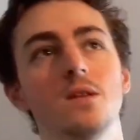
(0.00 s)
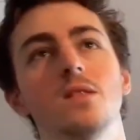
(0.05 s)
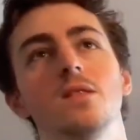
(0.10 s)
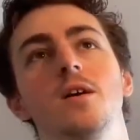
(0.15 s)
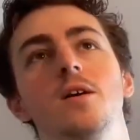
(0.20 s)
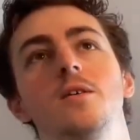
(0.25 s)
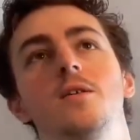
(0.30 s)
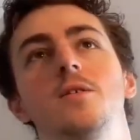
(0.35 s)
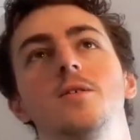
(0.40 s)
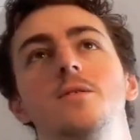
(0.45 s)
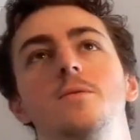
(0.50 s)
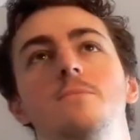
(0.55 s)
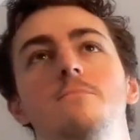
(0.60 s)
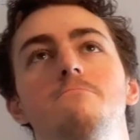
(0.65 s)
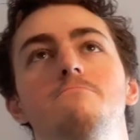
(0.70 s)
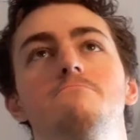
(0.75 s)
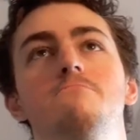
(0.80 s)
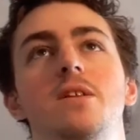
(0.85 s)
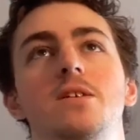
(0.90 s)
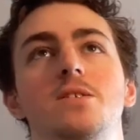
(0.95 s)
like
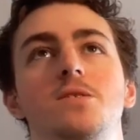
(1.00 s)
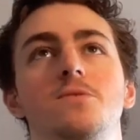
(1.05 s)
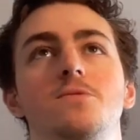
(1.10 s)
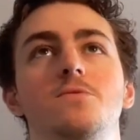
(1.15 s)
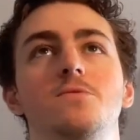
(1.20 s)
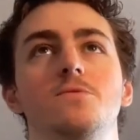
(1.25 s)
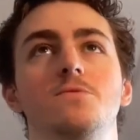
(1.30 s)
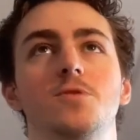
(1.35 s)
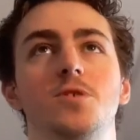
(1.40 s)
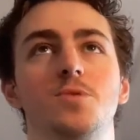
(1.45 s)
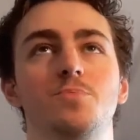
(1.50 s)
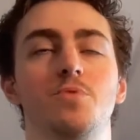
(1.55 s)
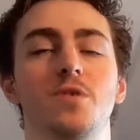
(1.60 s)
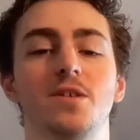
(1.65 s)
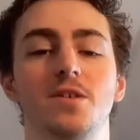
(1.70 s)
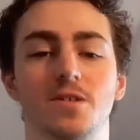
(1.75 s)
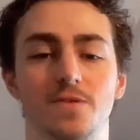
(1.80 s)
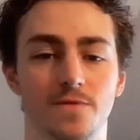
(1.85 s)
metal springs,